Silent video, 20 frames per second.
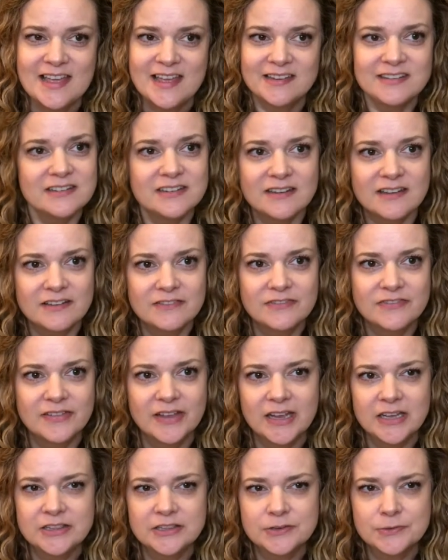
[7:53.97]
end of
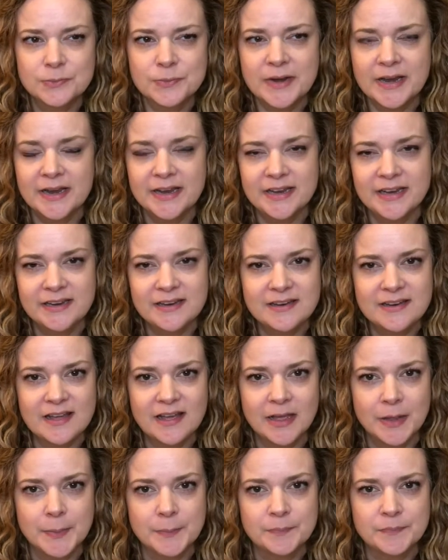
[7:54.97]
8th grade,
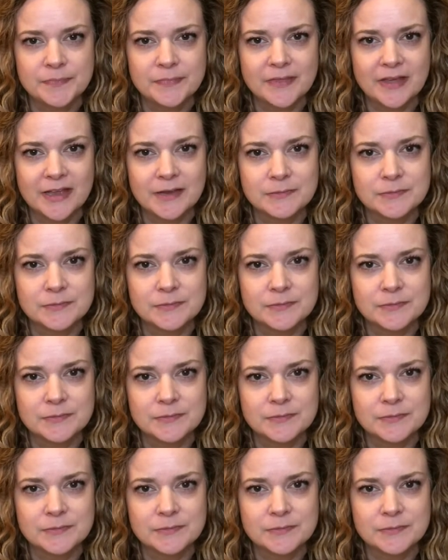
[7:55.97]
I'm